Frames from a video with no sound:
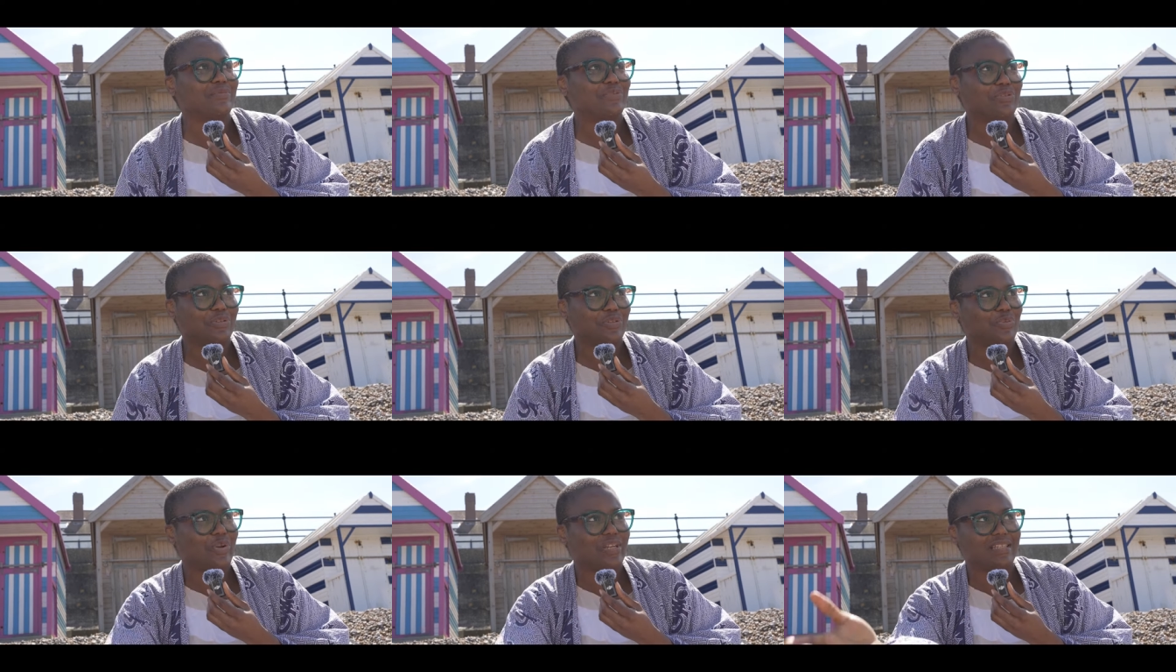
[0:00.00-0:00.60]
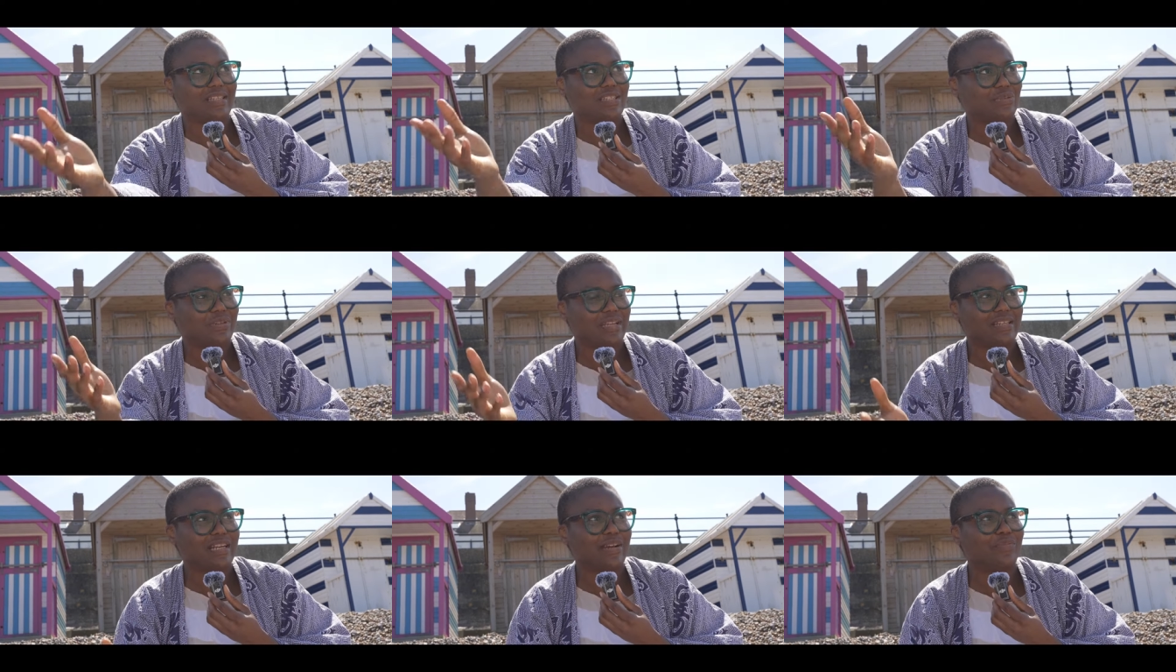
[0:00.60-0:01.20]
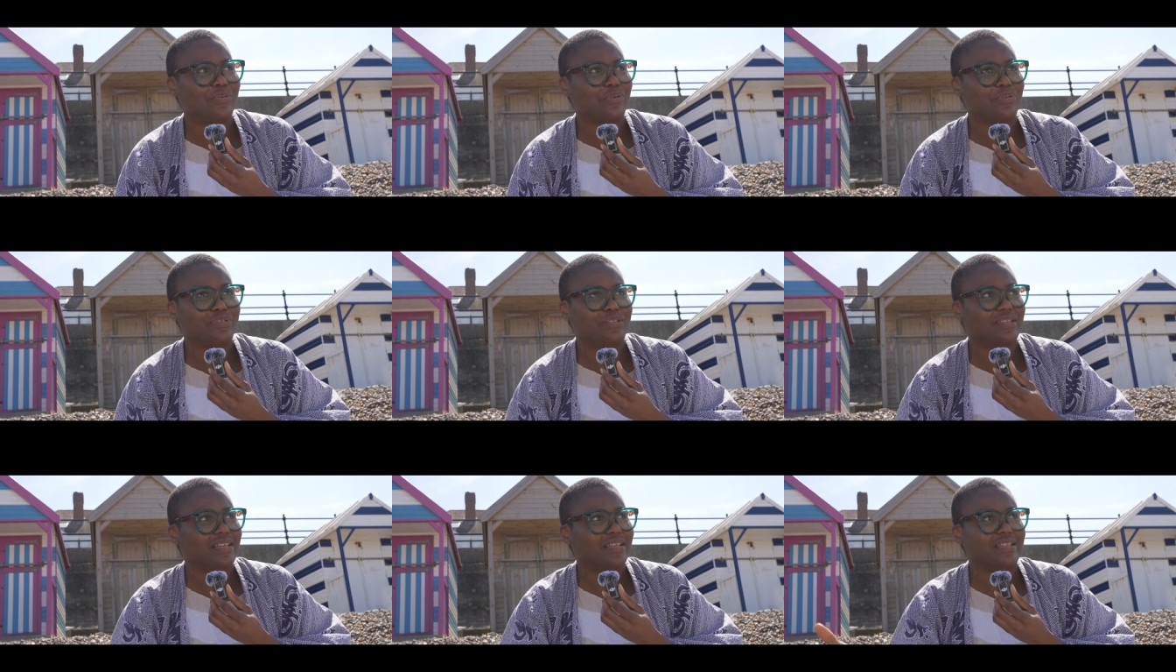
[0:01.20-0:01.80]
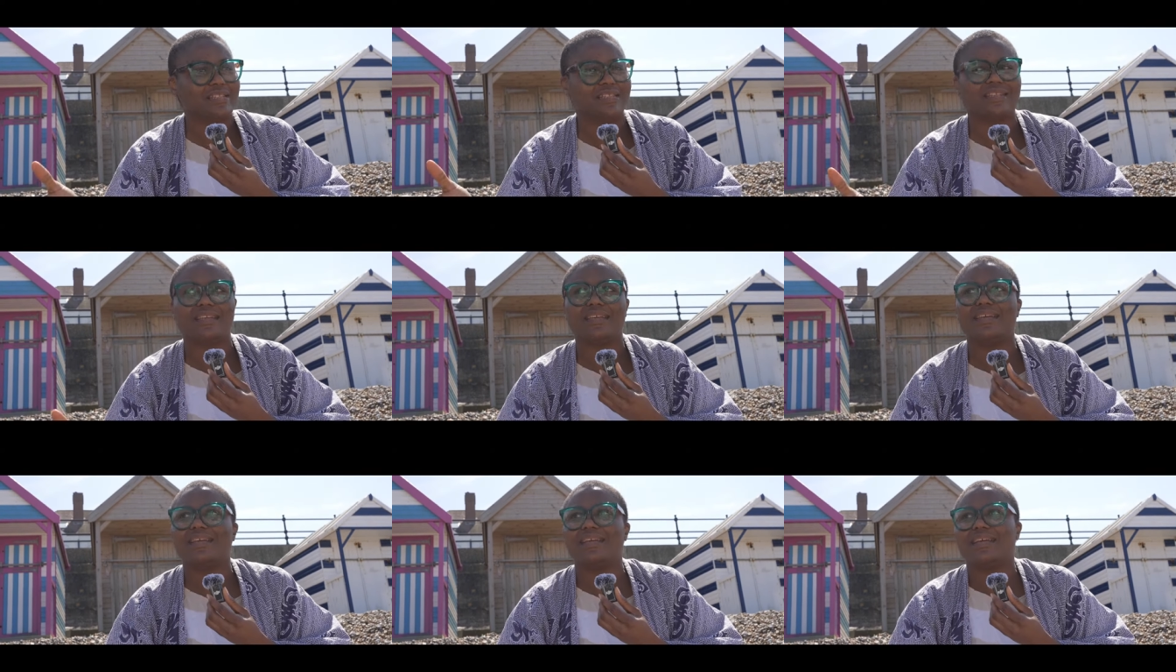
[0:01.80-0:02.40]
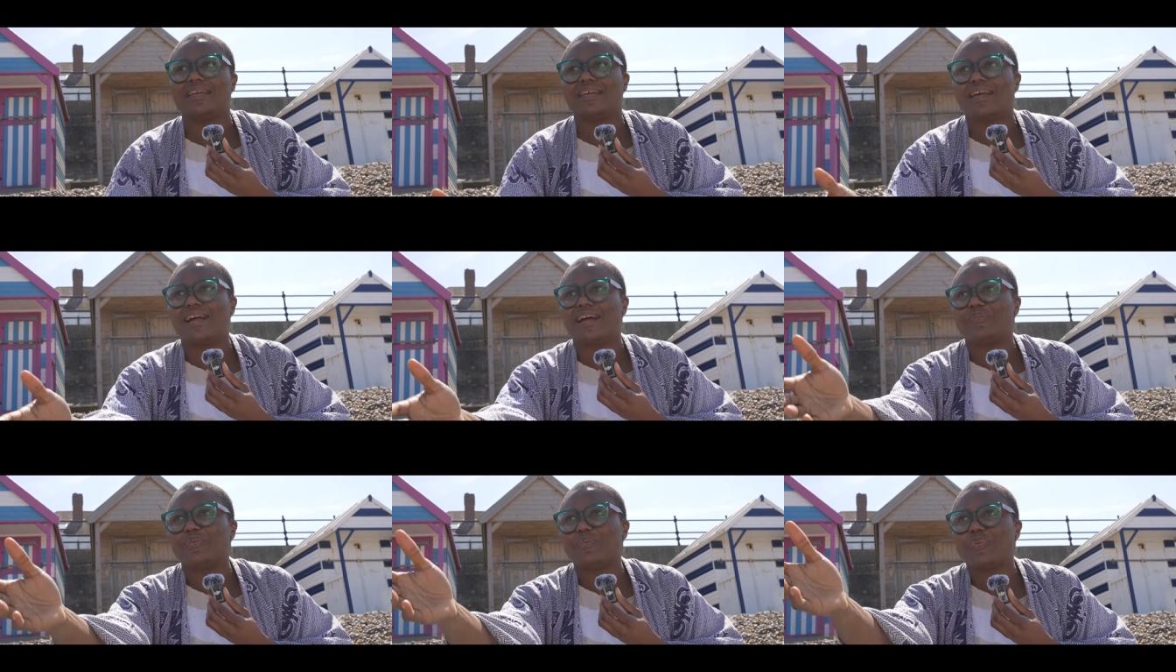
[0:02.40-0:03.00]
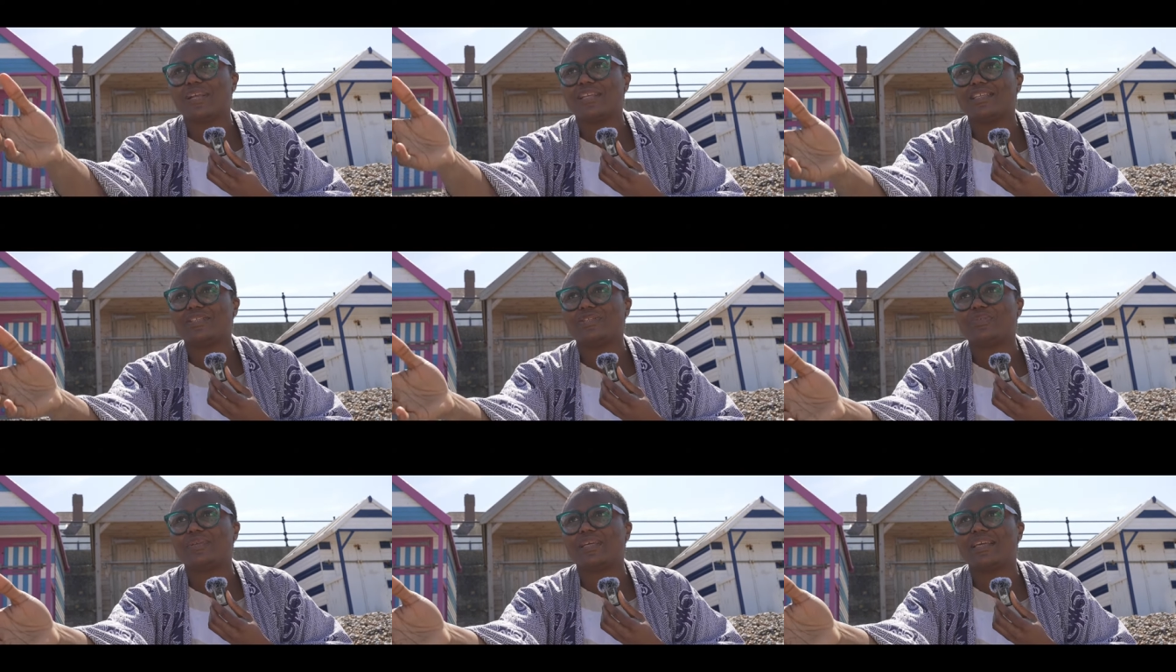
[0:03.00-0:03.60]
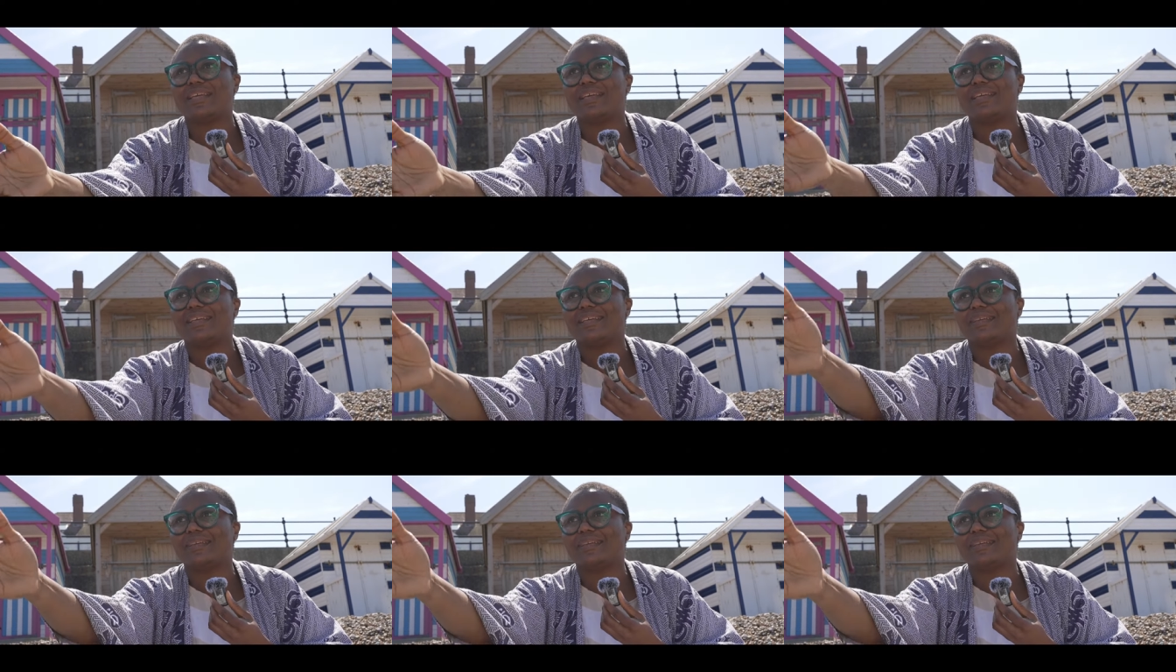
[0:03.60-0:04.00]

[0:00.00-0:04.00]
We just went into the travel lodge gate. And we went into the